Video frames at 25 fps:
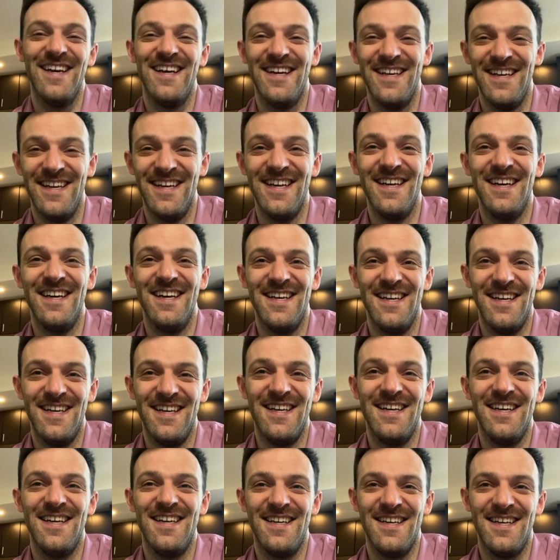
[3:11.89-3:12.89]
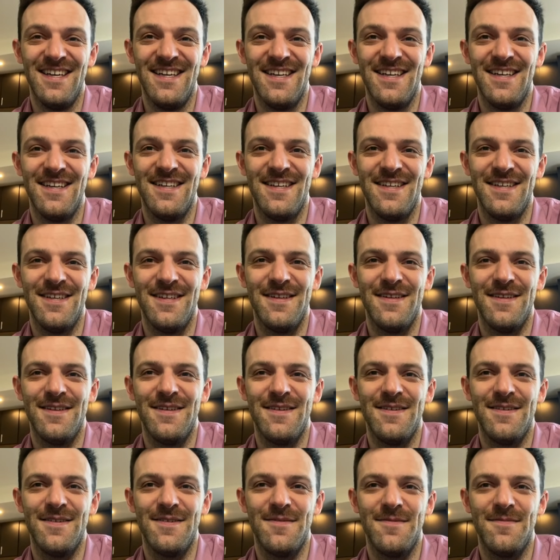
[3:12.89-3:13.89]

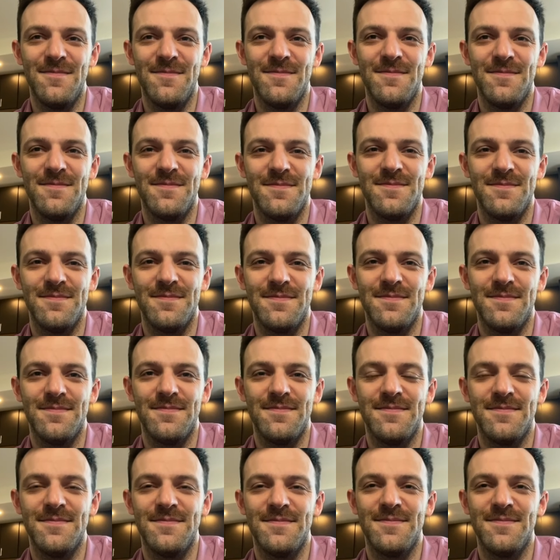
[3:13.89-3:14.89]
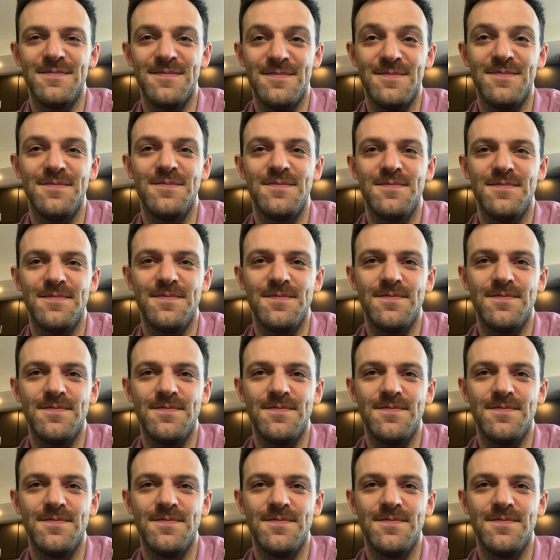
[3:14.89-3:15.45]
(silent)